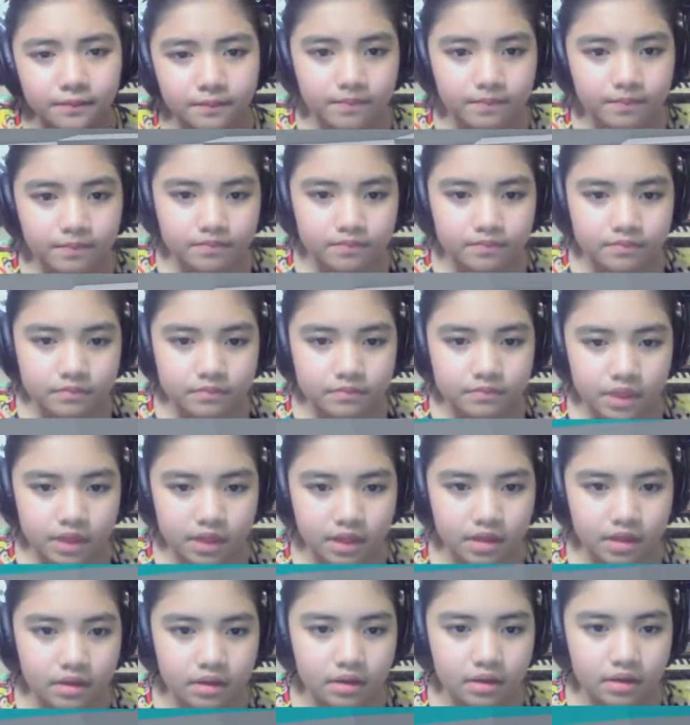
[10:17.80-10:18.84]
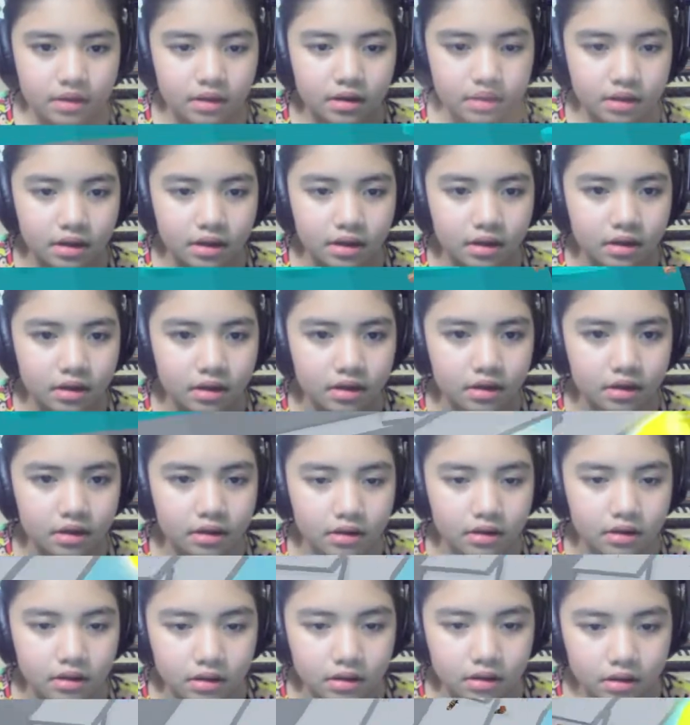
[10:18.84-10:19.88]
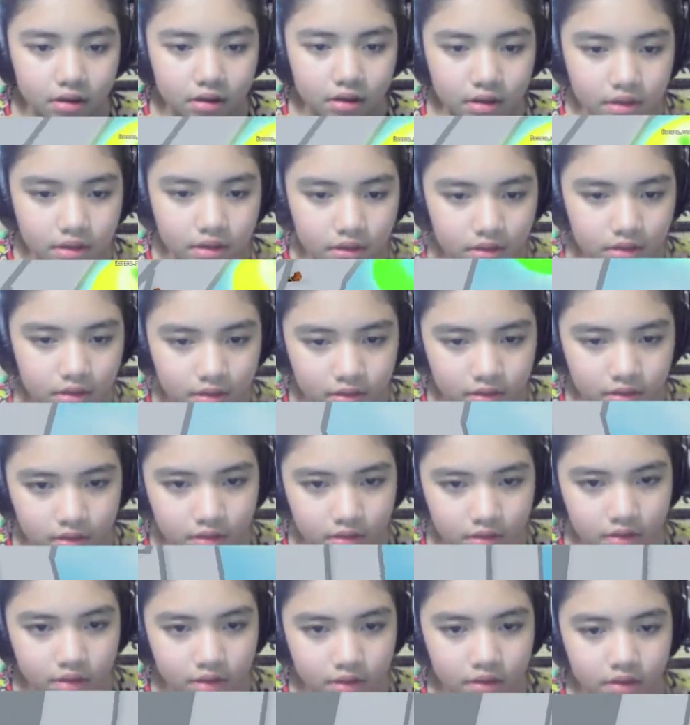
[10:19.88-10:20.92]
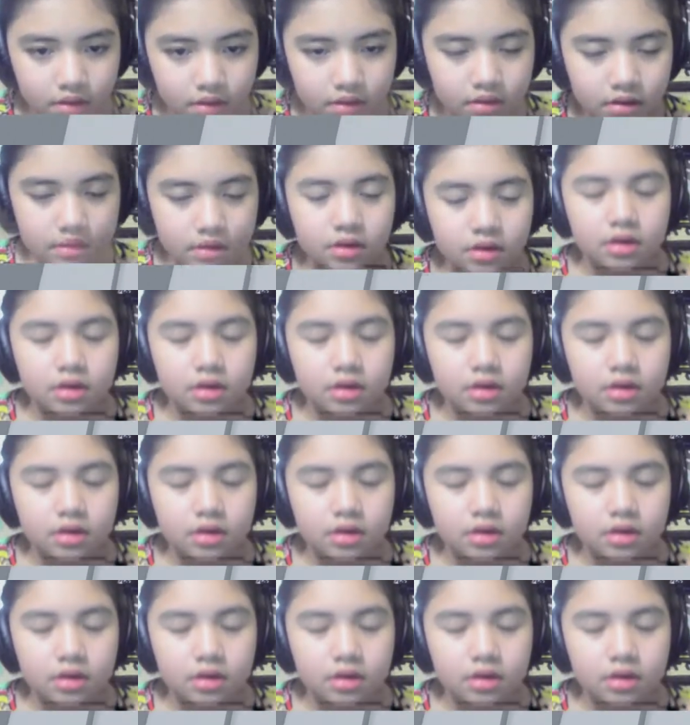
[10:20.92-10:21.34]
Nobody speaks.